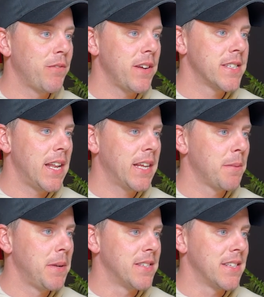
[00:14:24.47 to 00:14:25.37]
I select
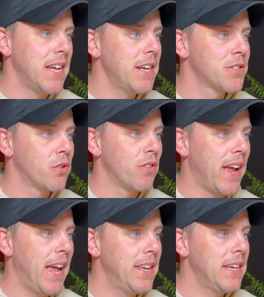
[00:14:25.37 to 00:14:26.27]
a piece of text or a
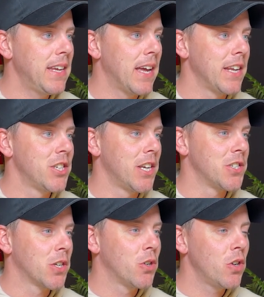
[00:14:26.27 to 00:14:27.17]
heading and I
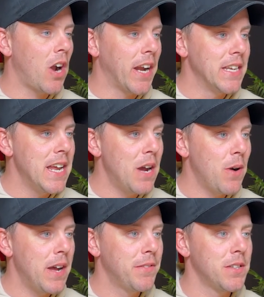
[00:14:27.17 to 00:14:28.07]
change the color, I now
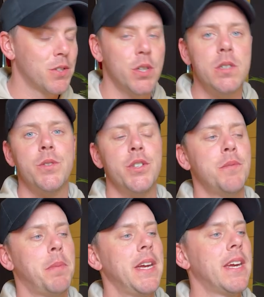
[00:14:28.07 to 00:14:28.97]
have this cool new
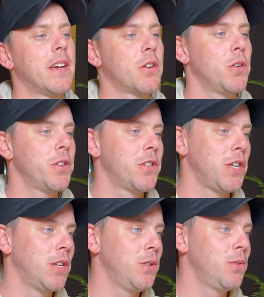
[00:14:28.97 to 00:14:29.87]
pink color to
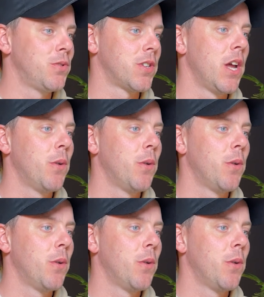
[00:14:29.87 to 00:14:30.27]
use,